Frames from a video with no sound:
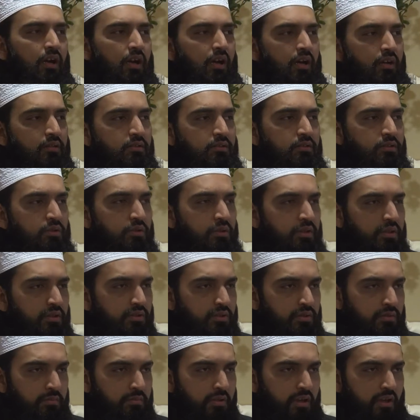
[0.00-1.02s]
uh, during
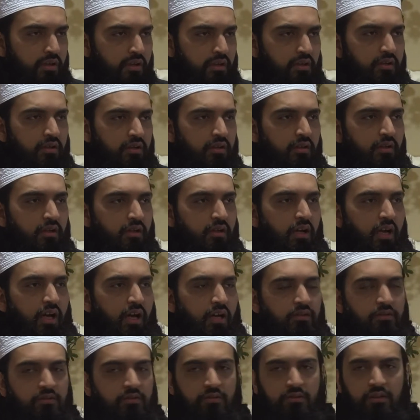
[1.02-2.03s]
Jum'ah
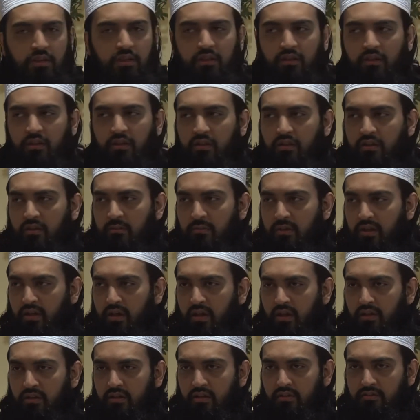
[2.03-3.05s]
and during
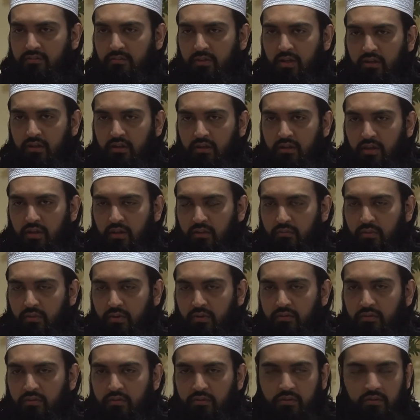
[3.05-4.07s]
Ramadan as well, in
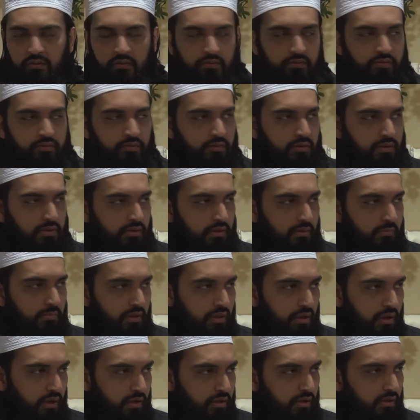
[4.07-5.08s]
one of the talks during
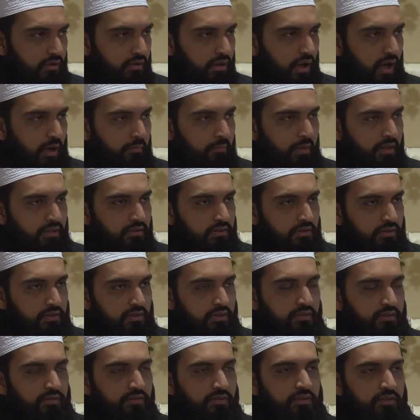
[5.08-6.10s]
Ramadan, I mentioned
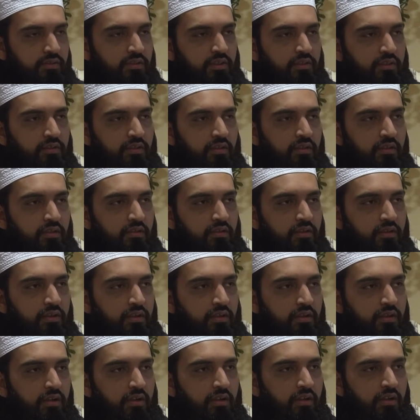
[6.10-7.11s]
this in detail.
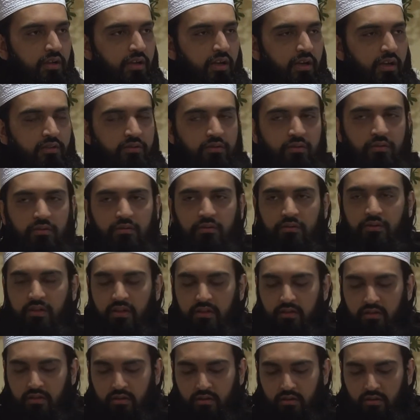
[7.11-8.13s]
And I told you
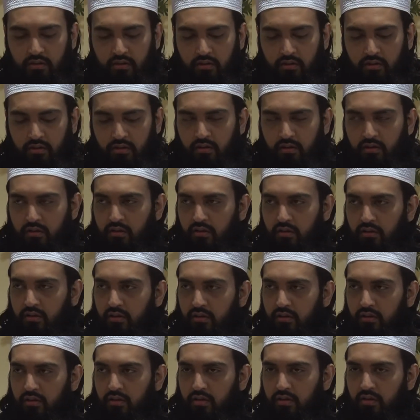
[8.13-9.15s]
that,
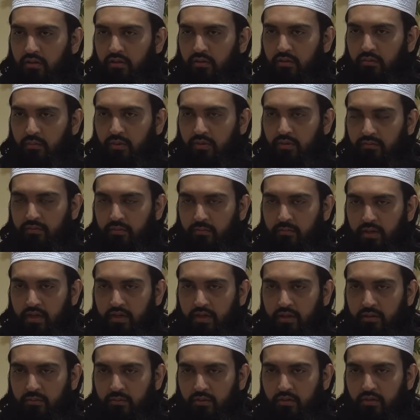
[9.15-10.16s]
you know, we're
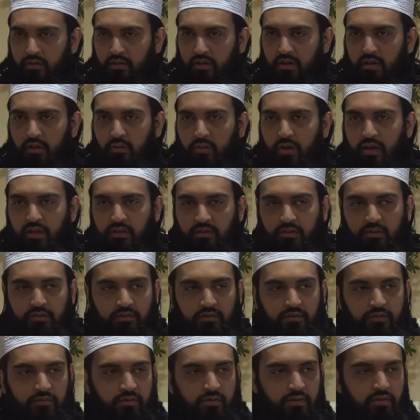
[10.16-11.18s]
familiar with three
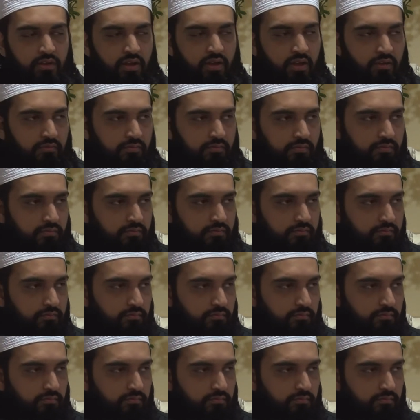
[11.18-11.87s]
questions of the grave.